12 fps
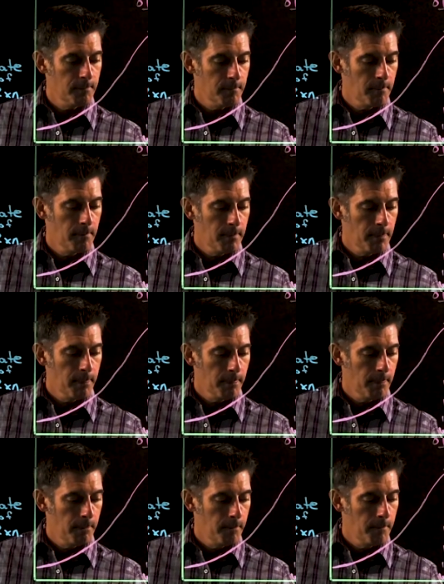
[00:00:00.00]

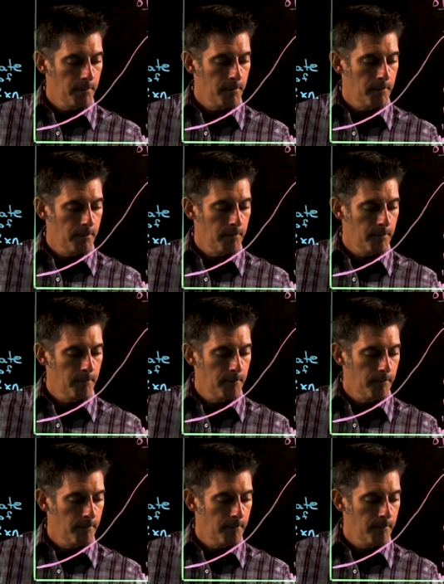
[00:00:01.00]
(silence)